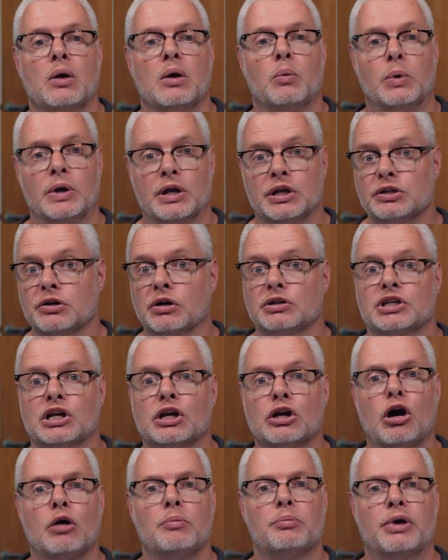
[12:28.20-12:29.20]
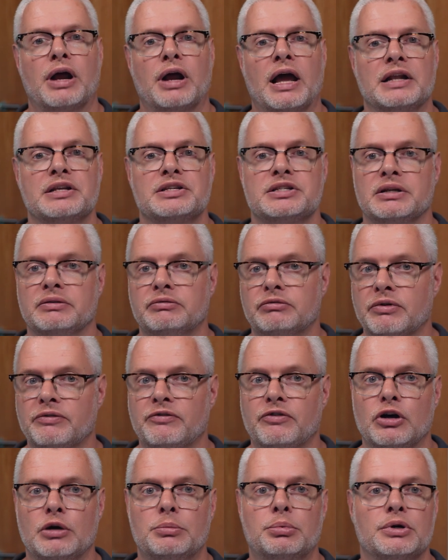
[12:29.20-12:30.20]
We conduct a comprehensive
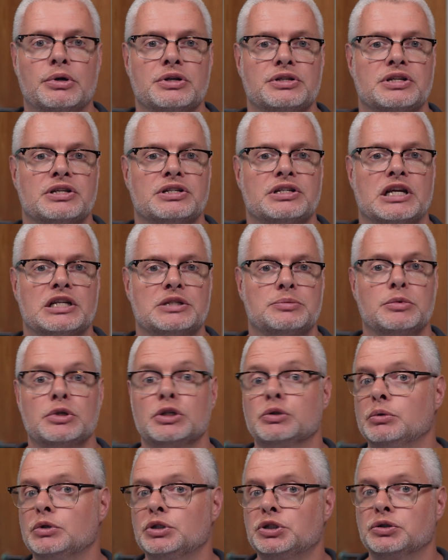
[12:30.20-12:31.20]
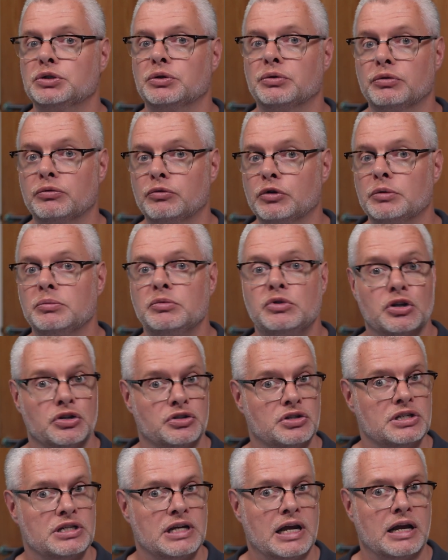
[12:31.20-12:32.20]
reverberance assessment to ensure the room
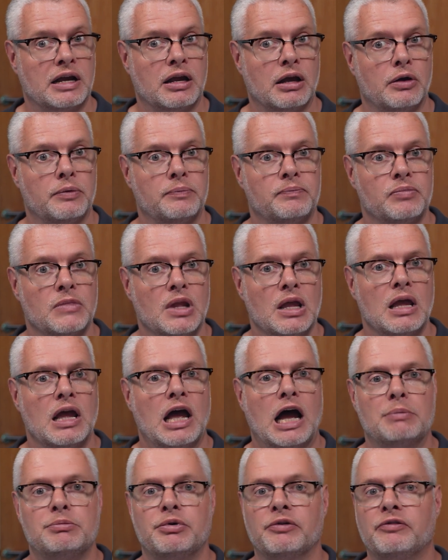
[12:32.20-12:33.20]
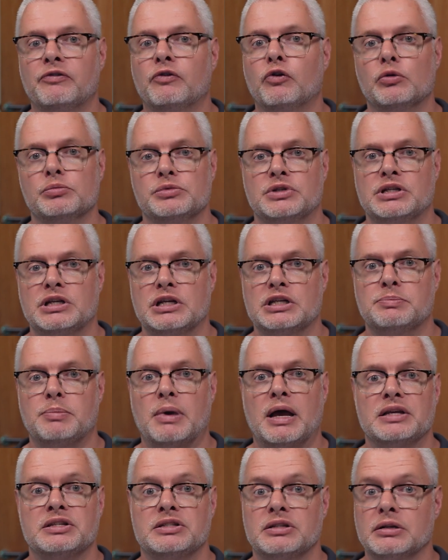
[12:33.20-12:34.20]
doesn't echo and performs at its
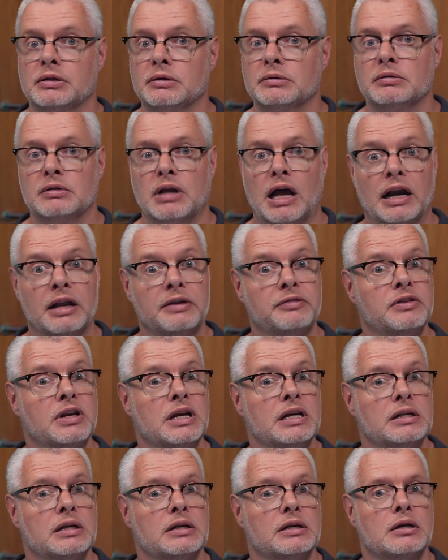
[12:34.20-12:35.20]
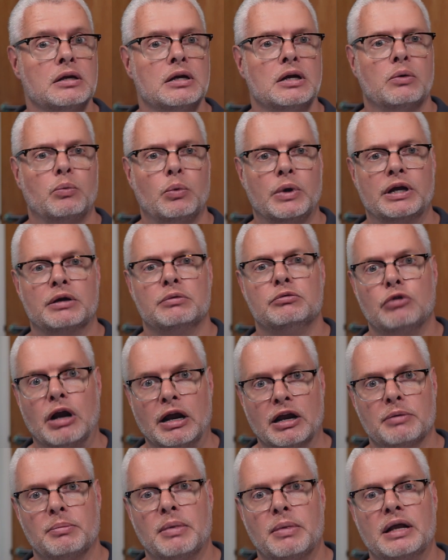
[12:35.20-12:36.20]
best. And if needed, we can
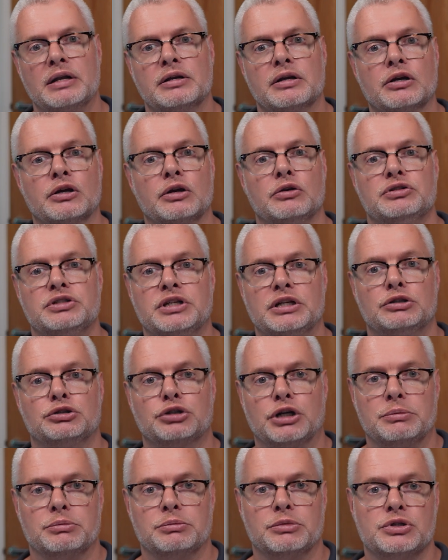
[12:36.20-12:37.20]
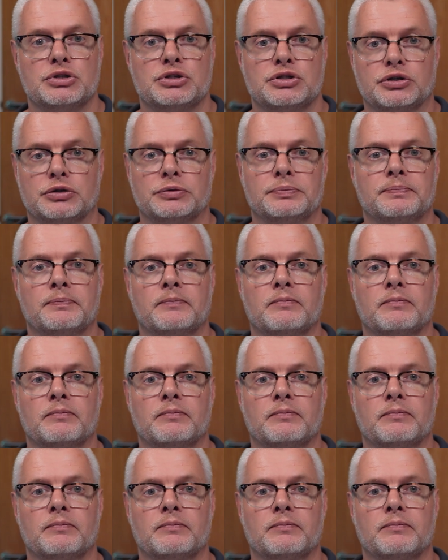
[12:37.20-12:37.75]
recommend acoustic treatments too.